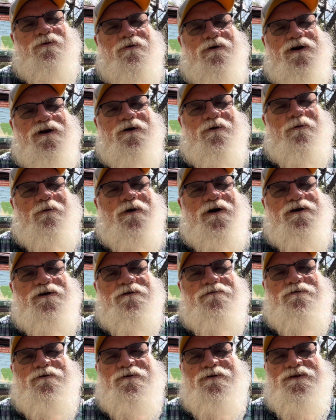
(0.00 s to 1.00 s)
What a
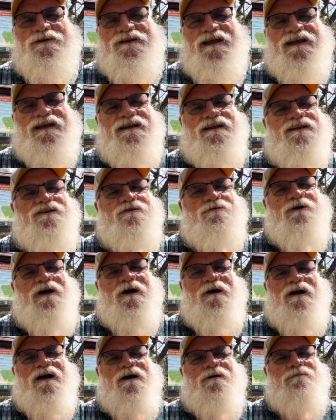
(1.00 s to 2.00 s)
wonderful day it is.
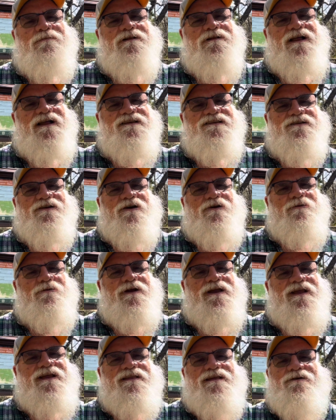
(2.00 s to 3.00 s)
How blessed are
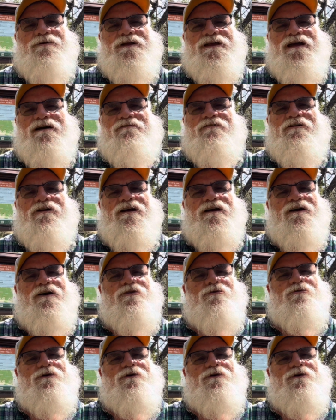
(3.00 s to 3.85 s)
we that we have our health,